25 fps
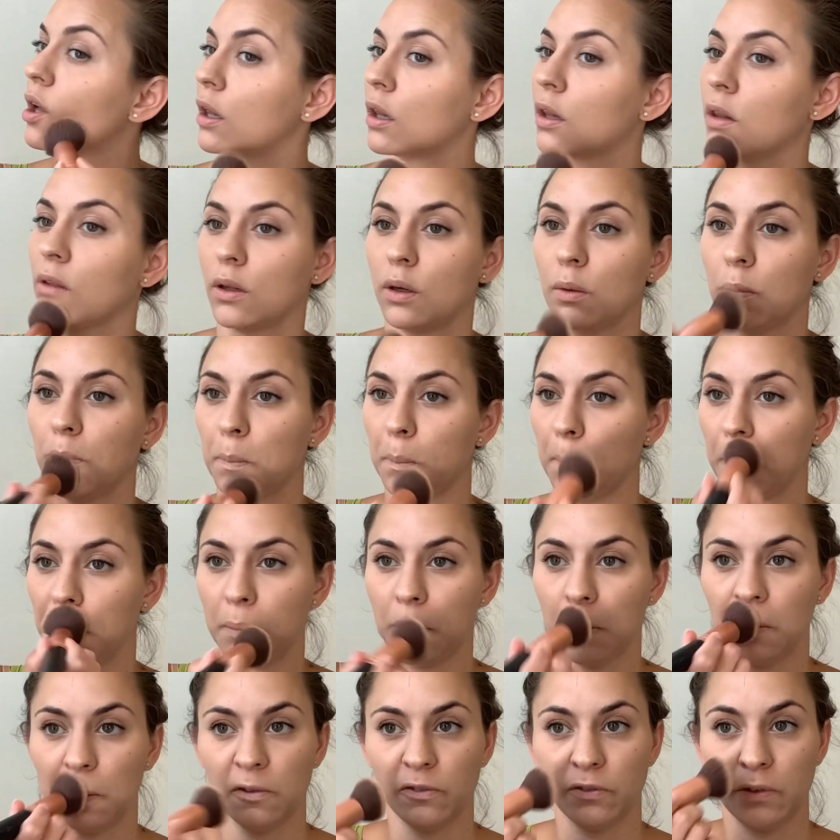Oh,
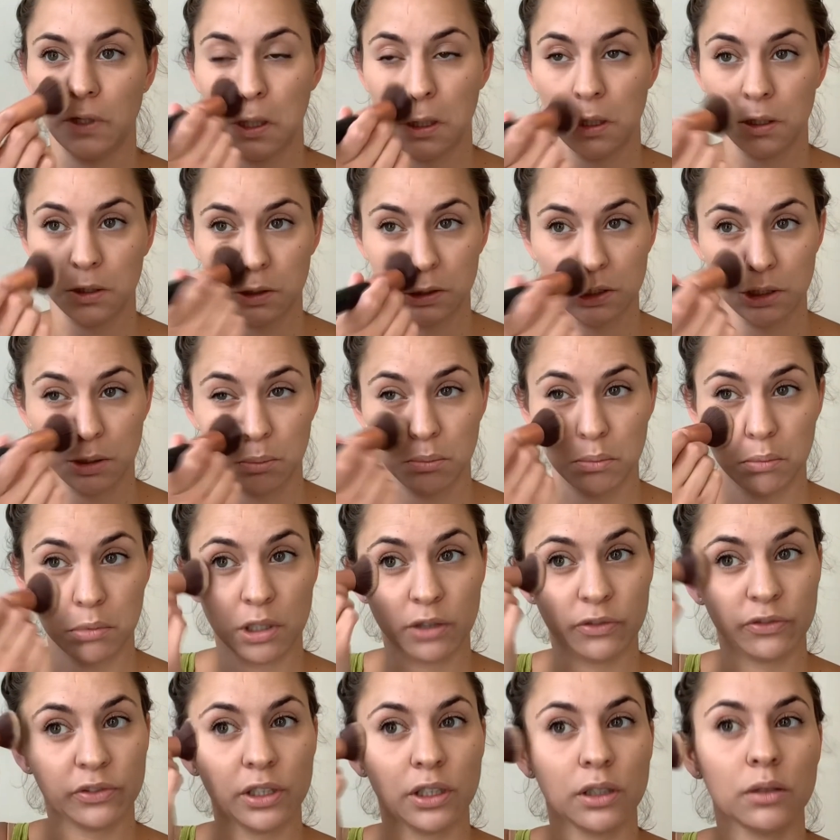bit of extra
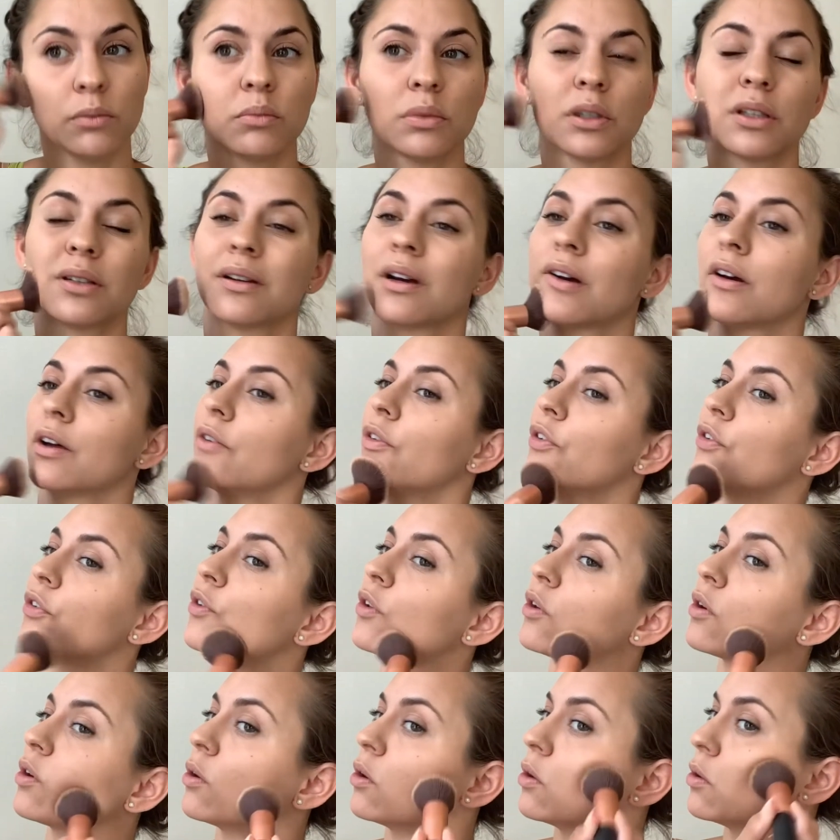buffing because
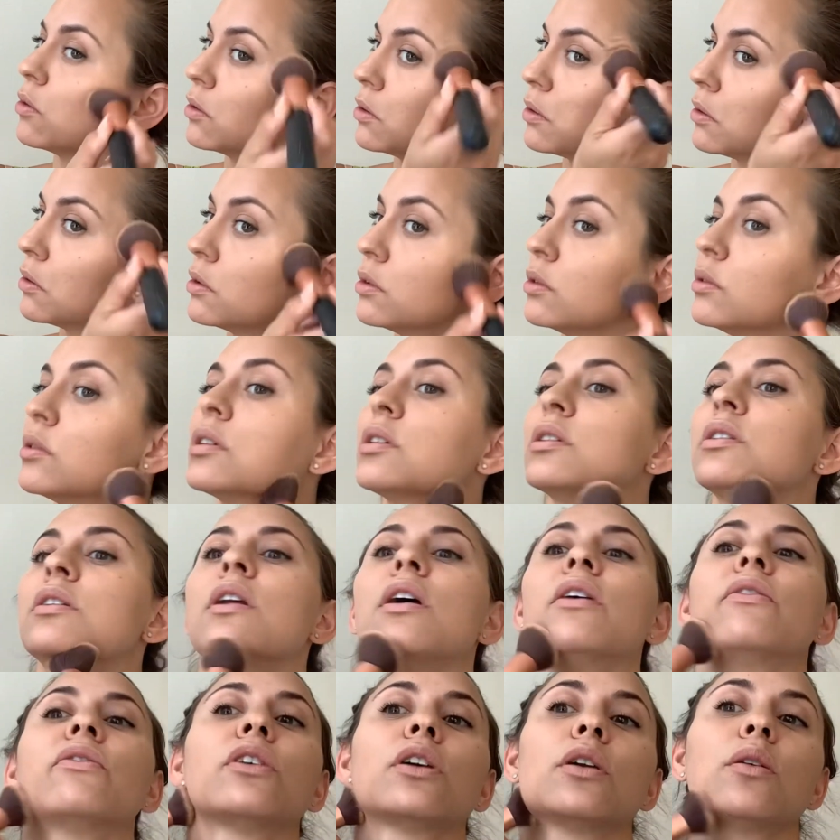I could
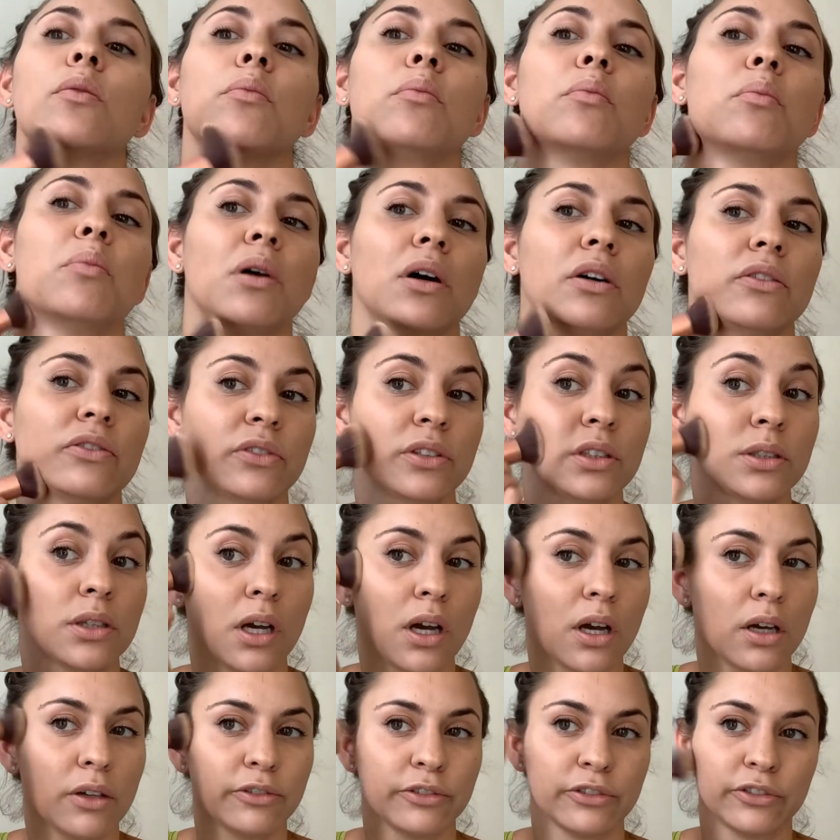never buff
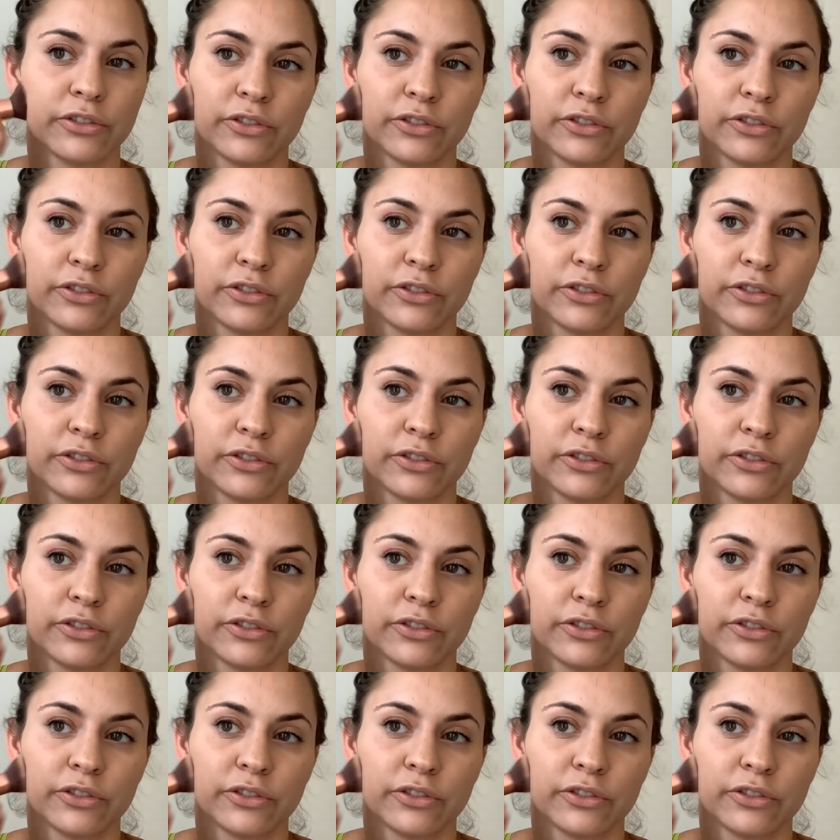enough.